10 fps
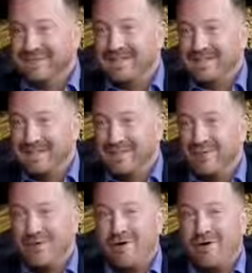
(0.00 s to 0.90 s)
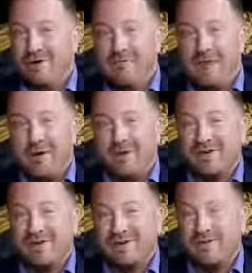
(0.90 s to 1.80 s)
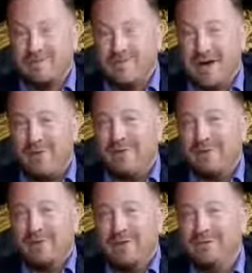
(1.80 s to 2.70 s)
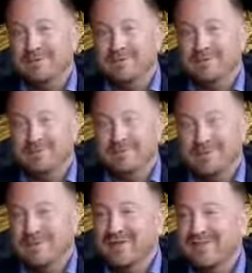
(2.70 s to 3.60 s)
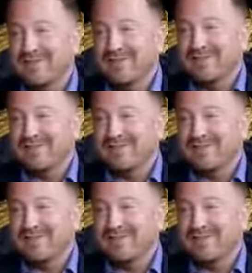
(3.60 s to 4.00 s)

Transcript: Can't go wrong. Empower yourself, empower other people. Do good things.